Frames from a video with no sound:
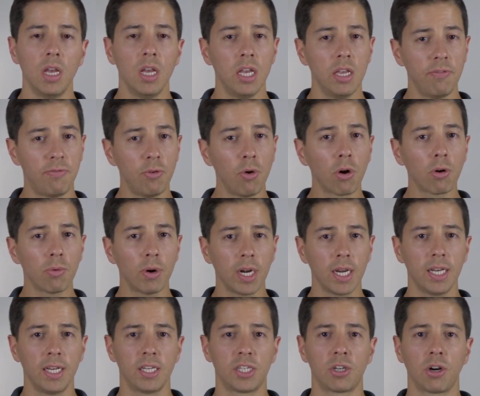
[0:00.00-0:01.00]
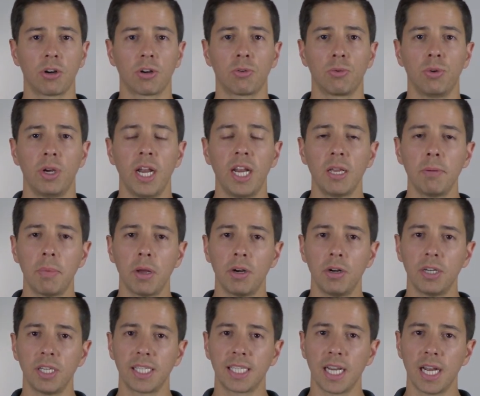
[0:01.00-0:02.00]
If you're ready to start creating better
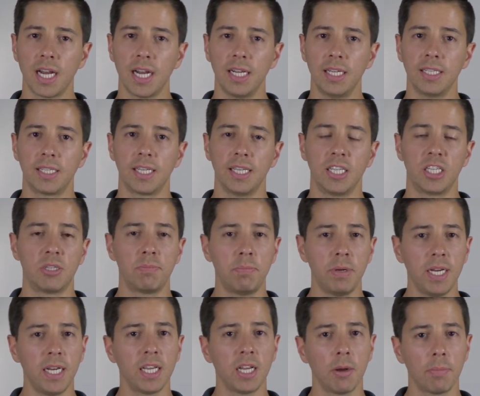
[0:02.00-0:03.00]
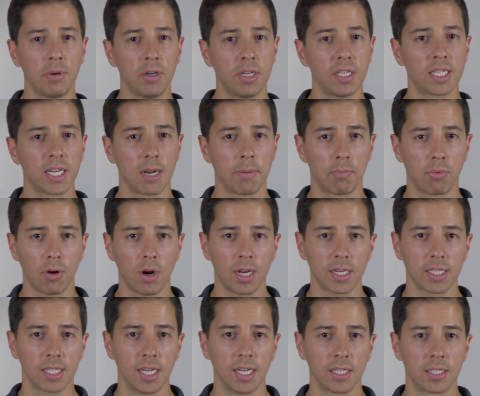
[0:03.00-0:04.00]
designs and speeding up your design
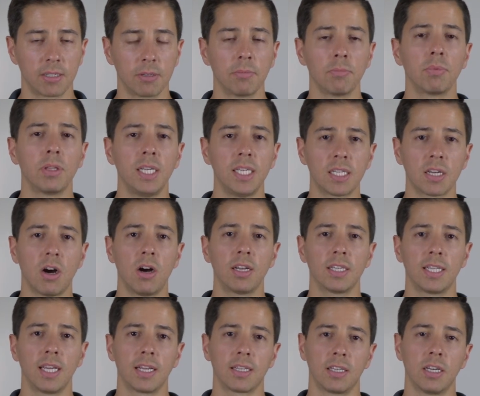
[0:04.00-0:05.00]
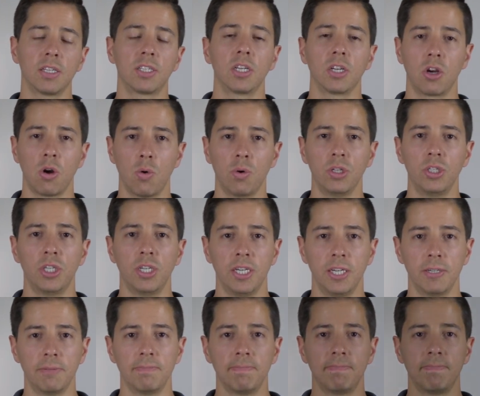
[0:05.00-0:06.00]
process, please contact us at
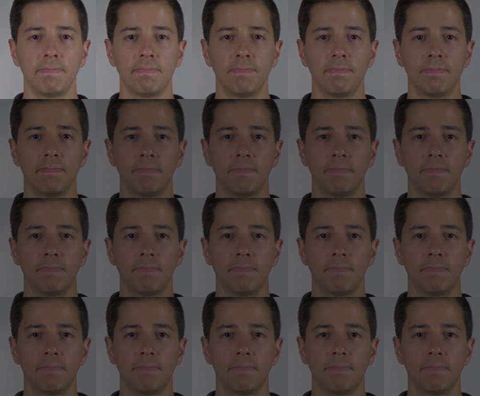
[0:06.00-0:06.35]
GoEngineer.